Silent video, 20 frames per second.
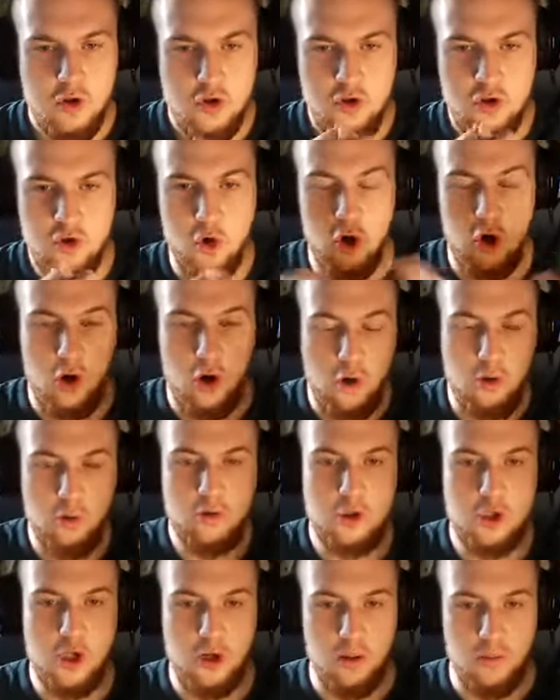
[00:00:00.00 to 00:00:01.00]
your whole
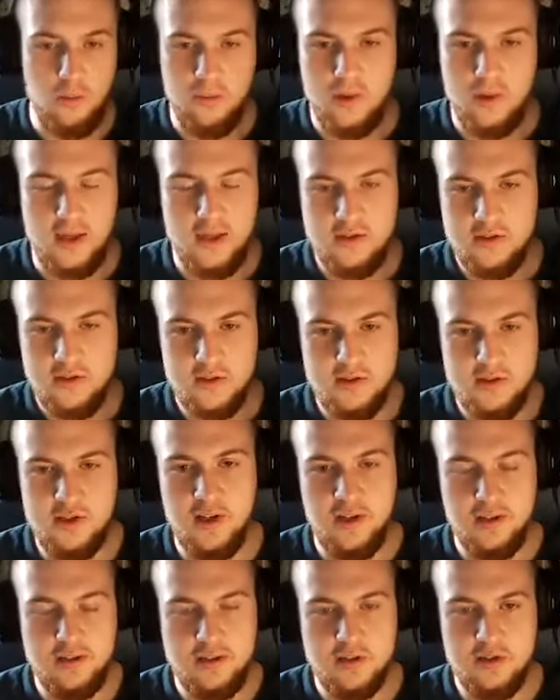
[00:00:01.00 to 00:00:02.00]
job 9 to
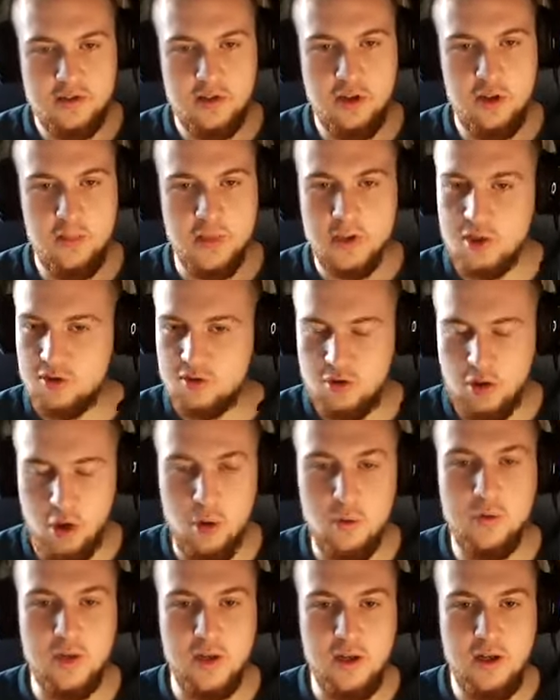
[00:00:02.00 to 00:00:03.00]
6 is going to be just
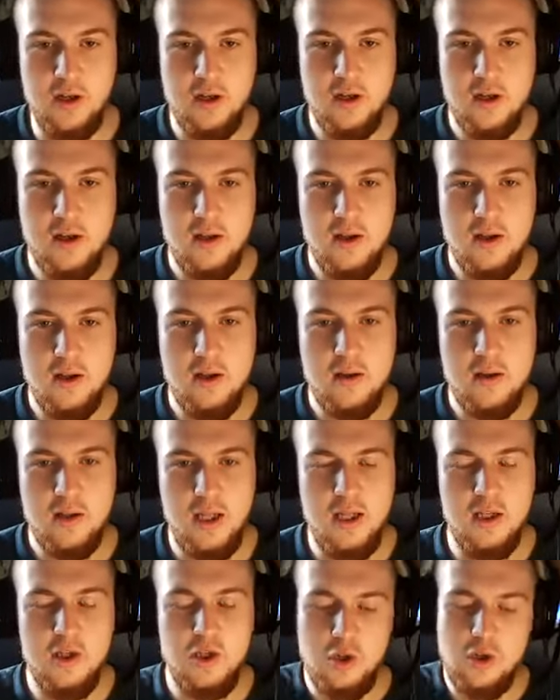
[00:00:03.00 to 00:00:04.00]
coding,
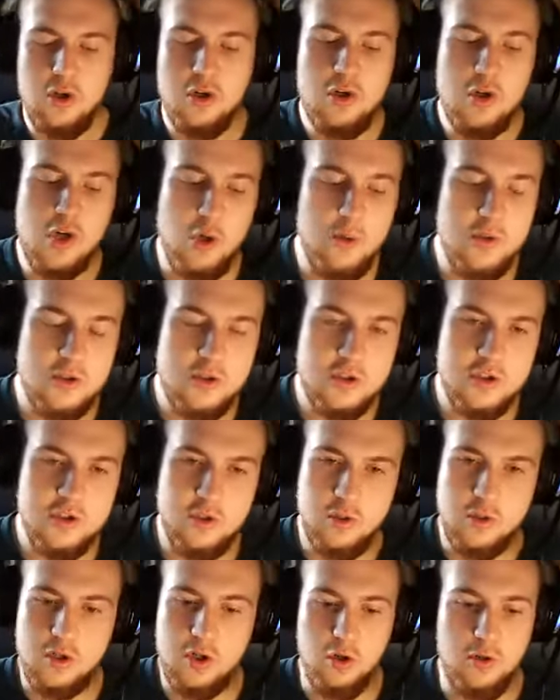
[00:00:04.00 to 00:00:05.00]
then you can go and just
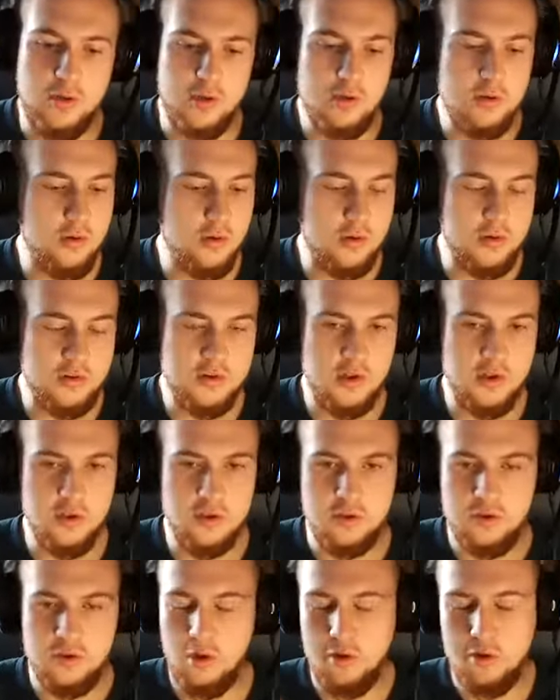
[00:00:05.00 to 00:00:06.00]
do a coding course
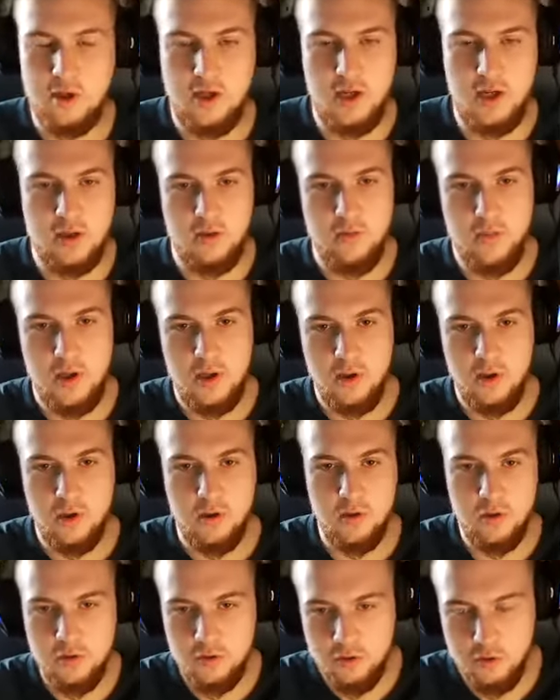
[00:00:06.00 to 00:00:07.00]
on Code Academy
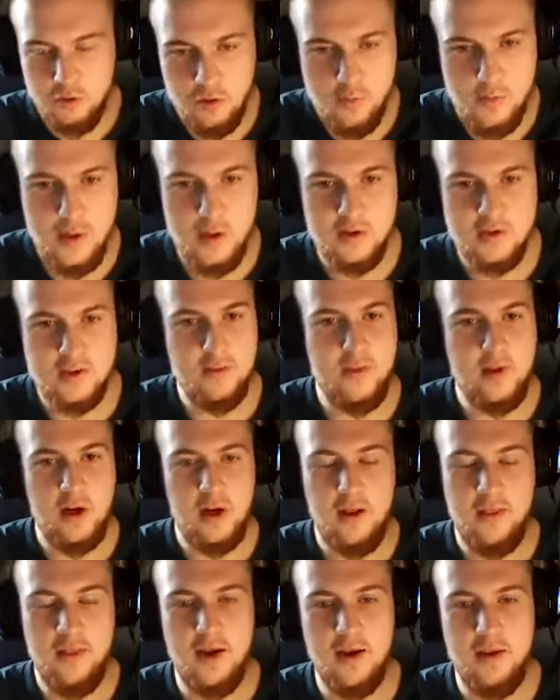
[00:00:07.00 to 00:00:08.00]
or Udemy or something
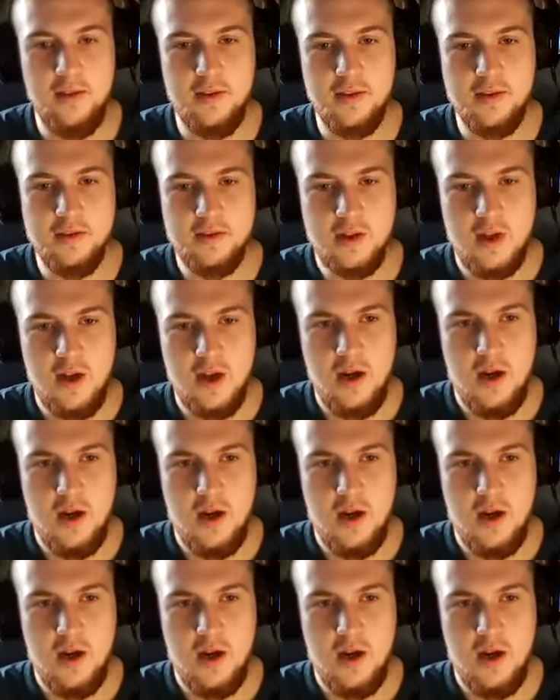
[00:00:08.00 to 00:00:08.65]
like that. That's